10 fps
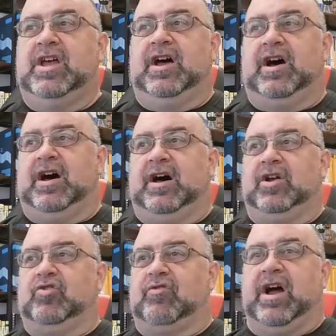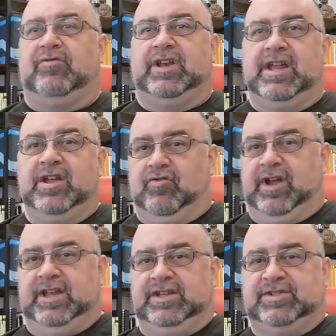grounding
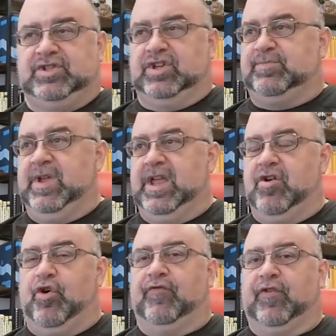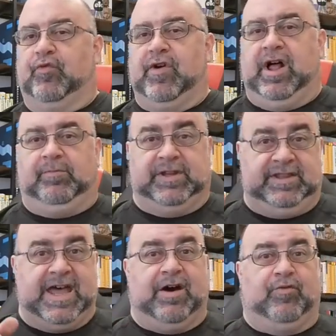grids just being overwhelmed. And
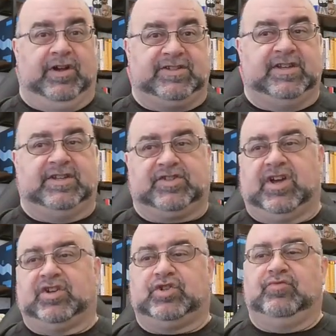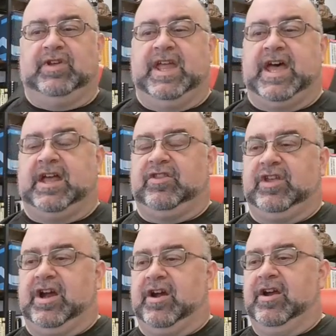that was a discussion we had
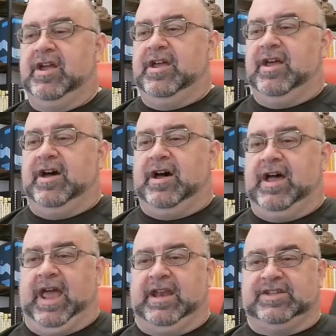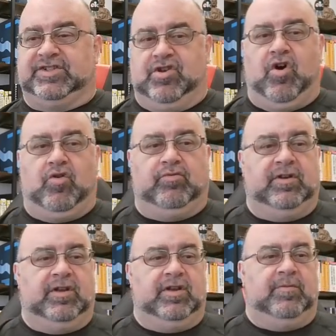there, and it's known.
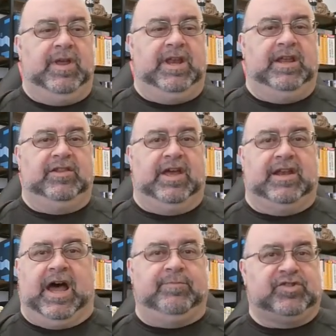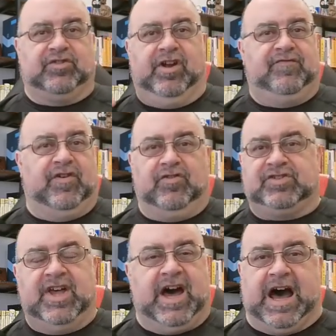Meaning that, I'm sorry folks,
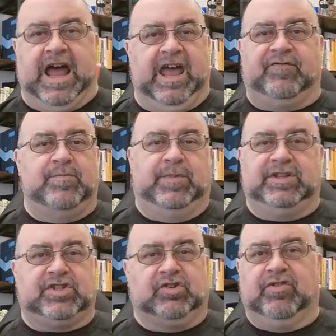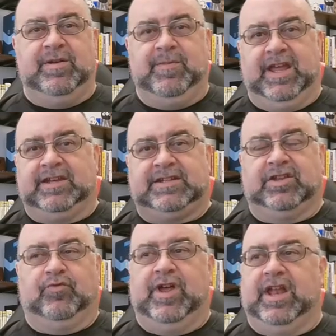I haven't been screaming into
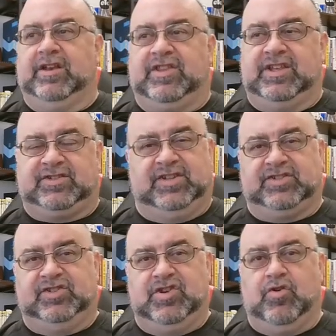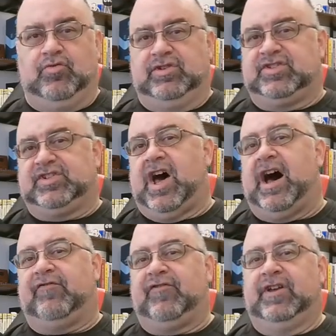the wind. This is known stuff.